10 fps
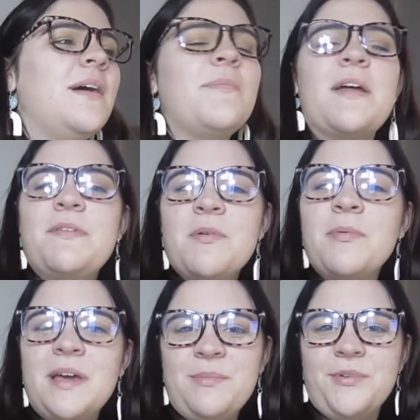but I've never
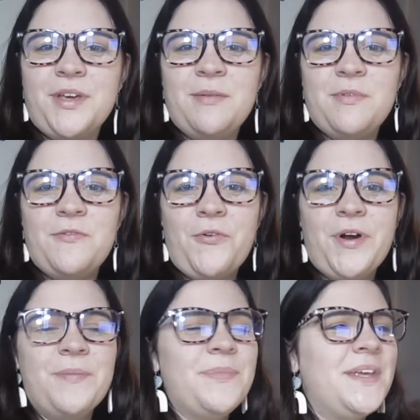played Blooket before.